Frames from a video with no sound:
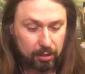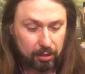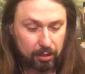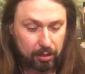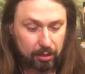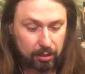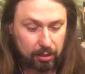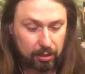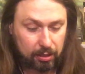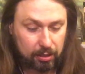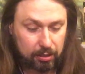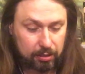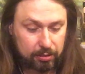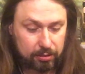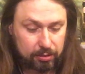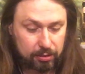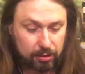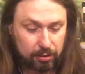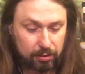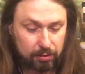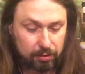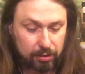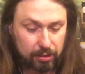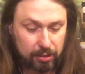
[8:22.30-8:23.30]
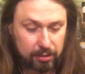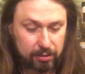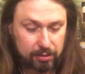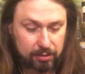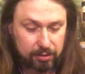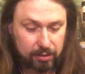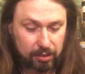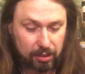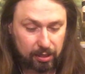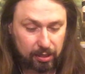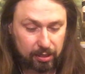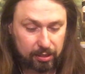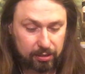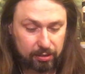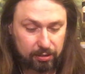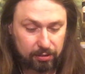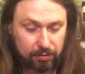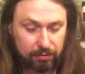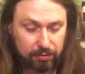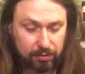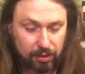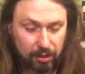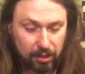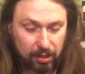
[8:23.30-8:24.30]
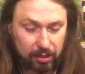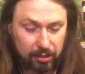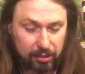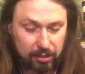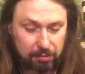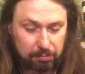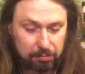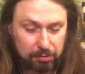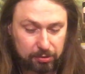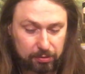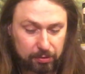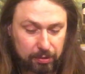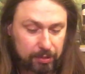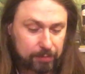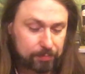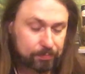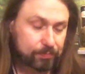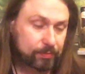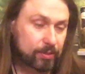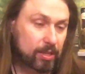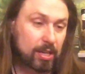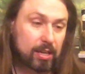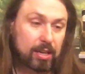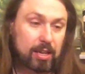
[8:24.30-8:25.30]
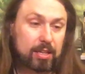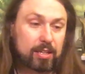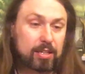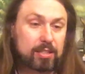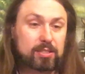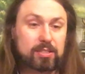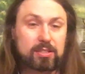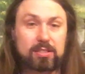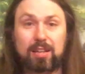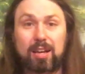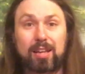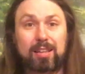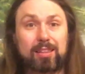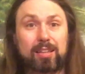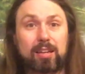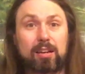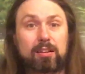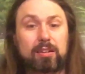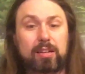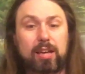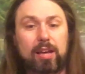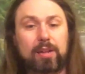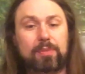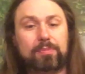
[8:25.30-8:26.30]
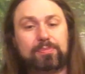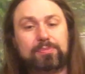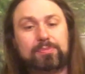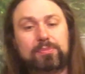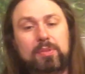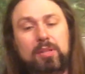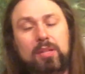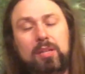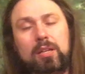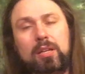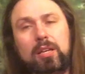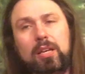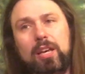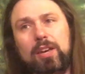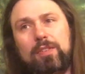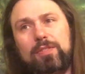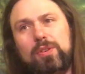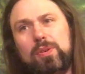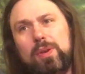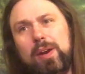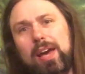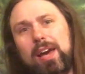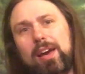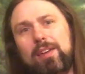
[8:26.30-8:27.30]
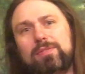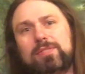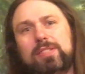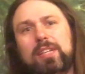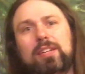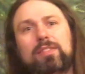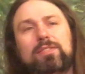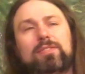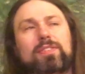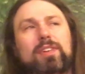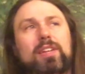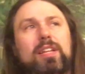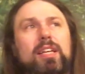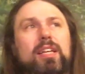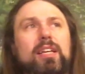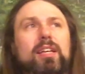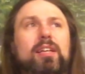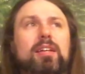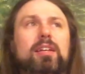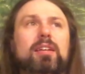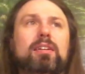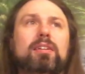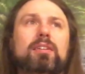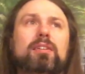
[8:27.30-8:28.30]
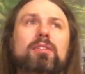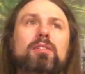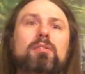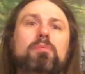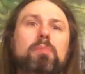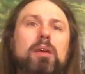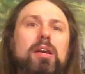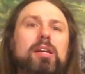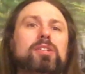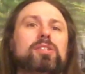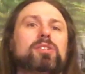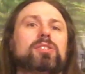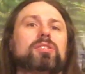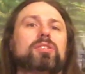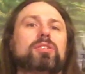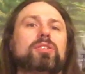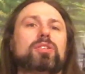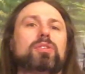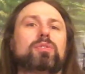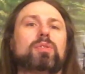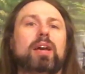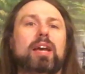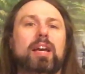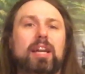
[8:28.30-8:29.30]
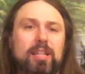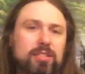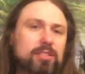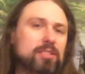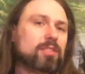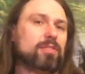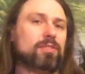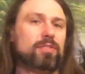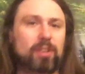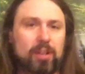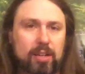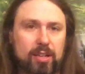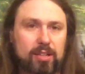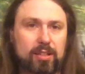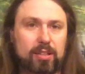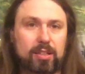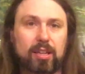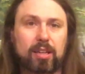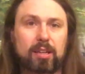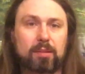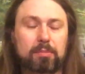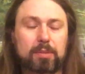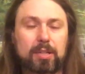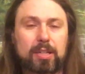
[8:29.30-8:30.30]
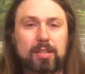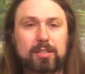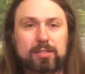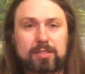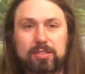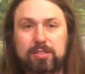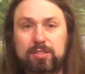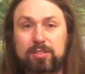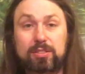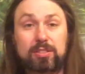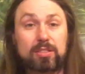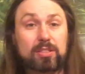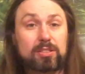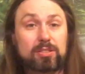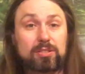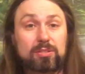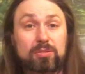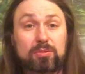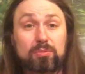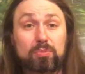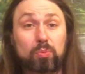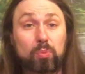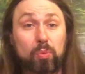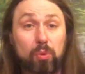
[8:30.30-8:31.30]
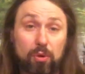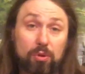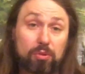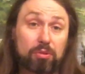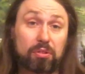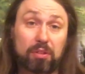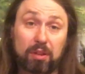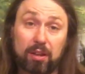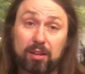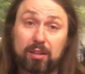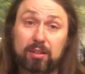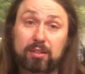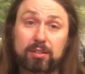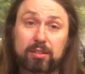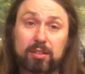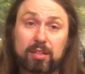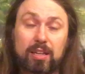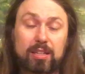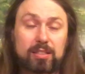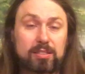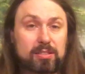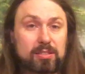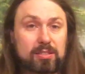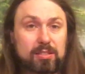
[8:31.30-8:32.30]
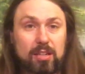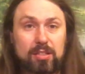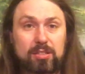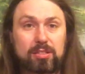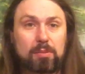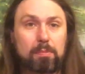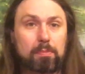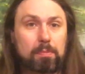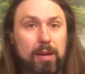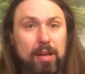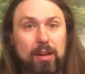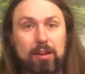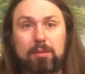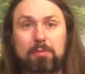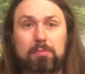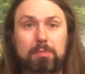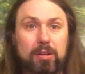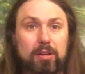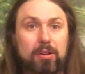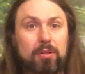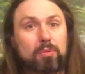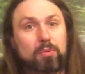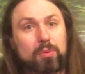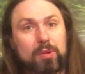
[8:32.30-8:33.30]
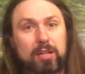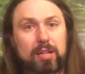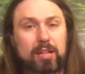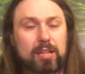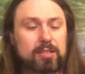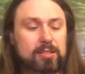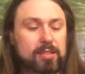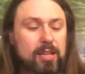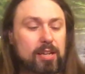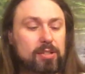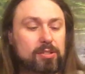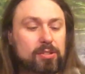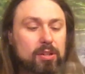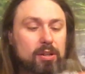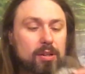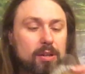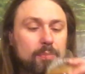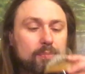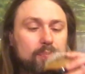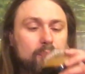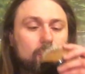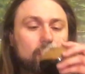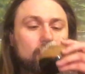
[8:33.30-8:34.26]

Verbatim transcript: Yeah, so it's kind of caught in between. Yeah, and it's not there yet. If you have 1050, make sure you age the fucking thing because it's just worth it. It's such a better beer when it gets age on it.